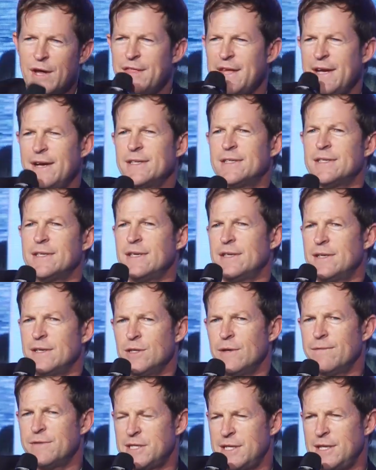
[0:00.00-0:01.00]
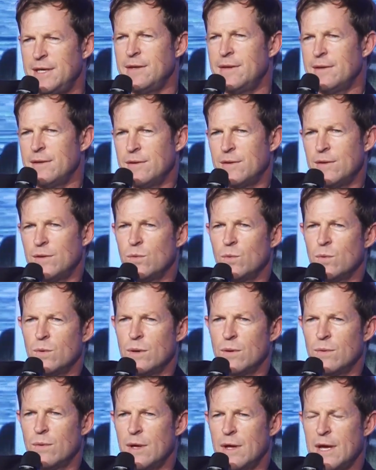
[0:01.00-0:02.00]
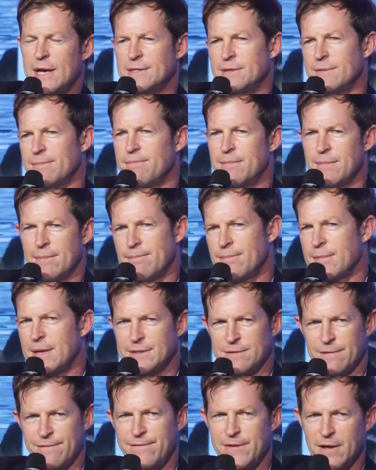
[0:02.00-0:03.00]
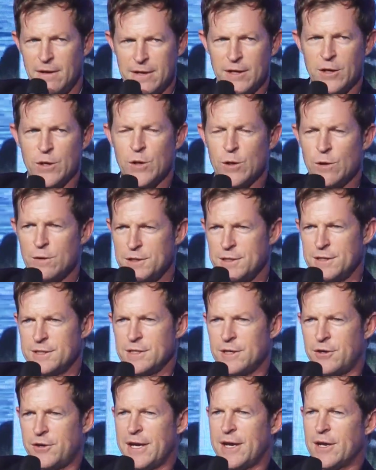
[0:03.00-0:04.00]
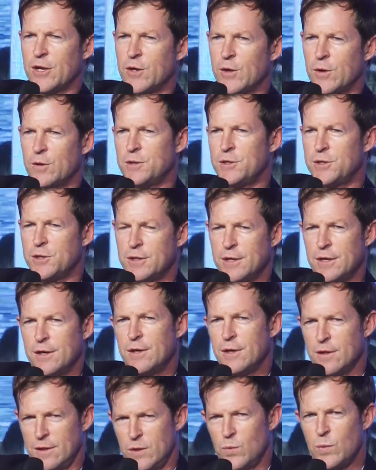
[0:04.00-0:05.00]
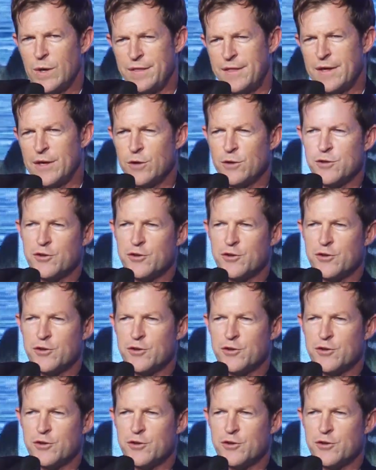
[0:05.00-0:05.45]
think it's obviously, as a fielding coach and as a cricket coach, one thing you